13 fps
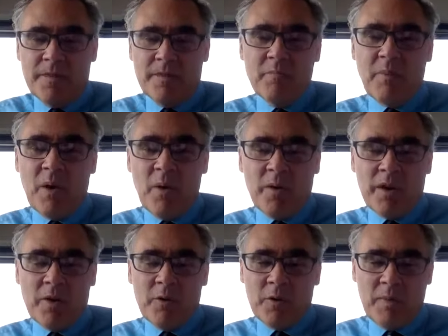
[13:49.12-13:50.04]

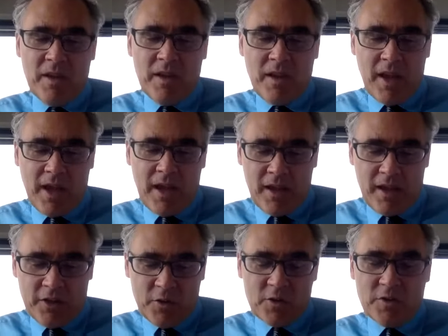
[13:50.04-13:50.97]
Boeing would be
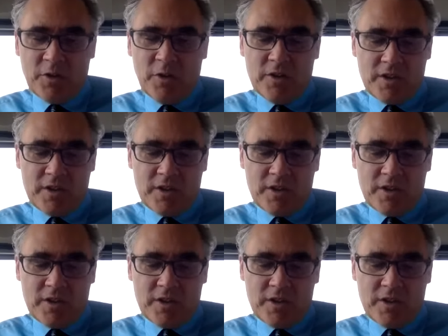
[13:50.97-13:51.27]
useful